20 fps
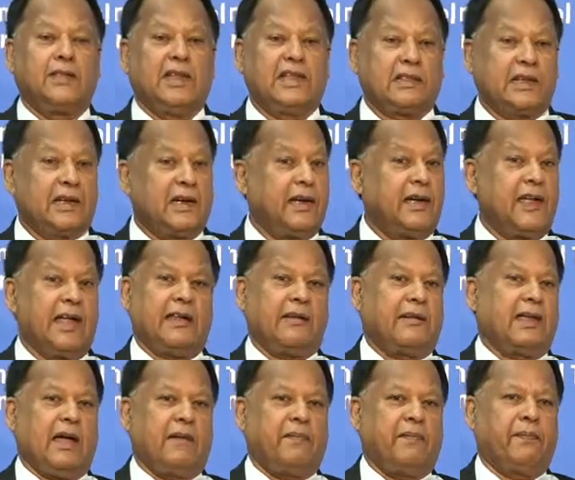The third
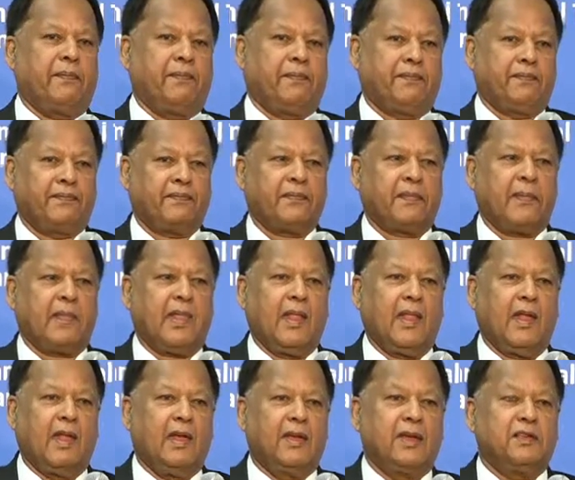area
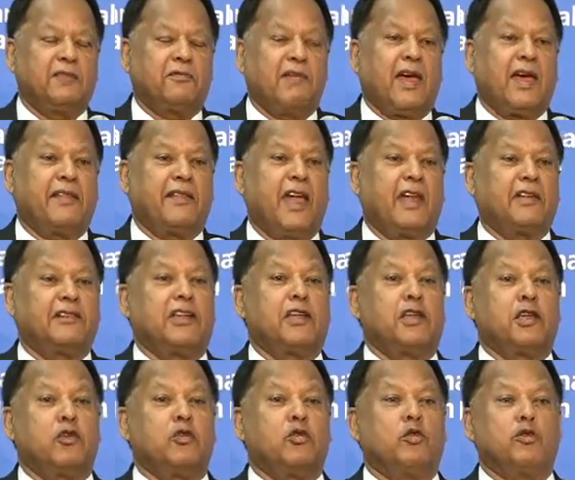is where there is a
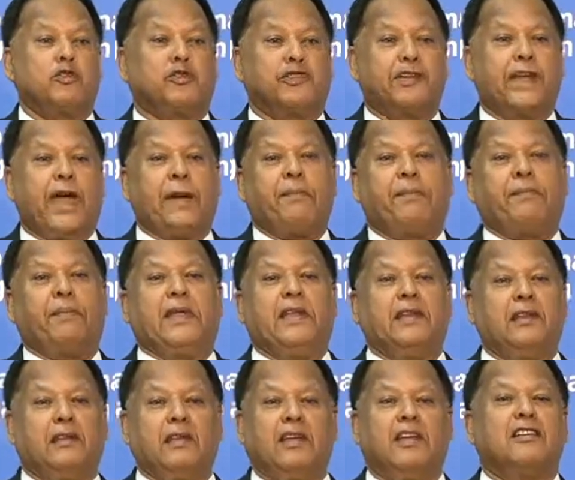huge gap
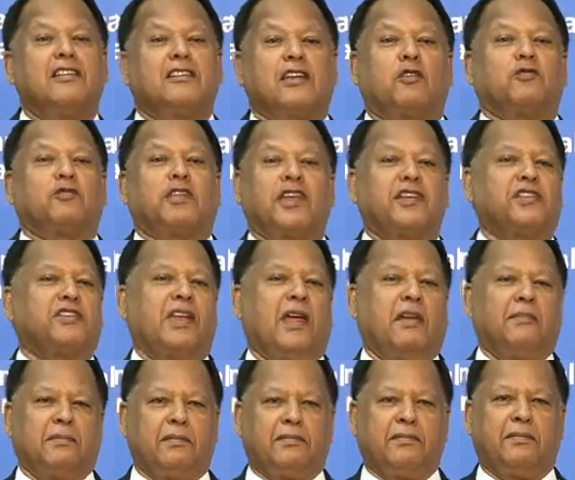in South
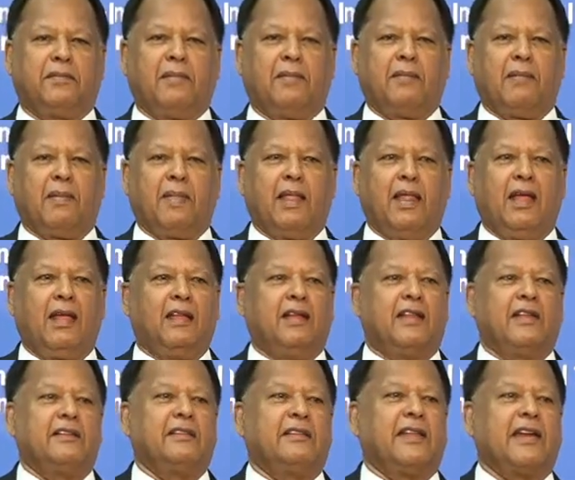Asia.
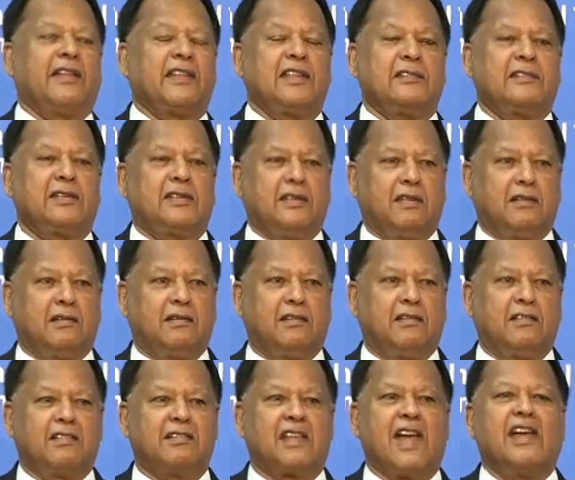That is
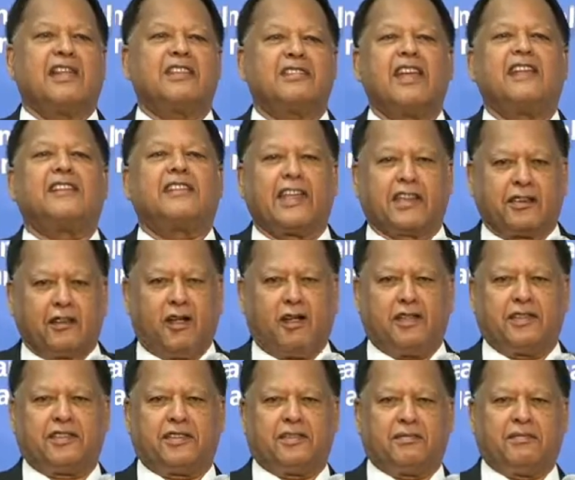science and
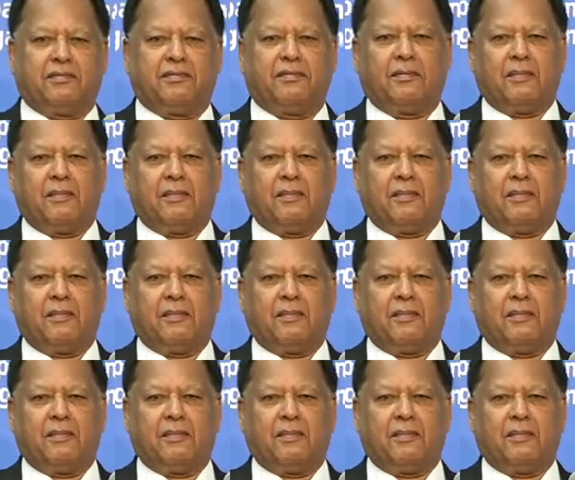technology.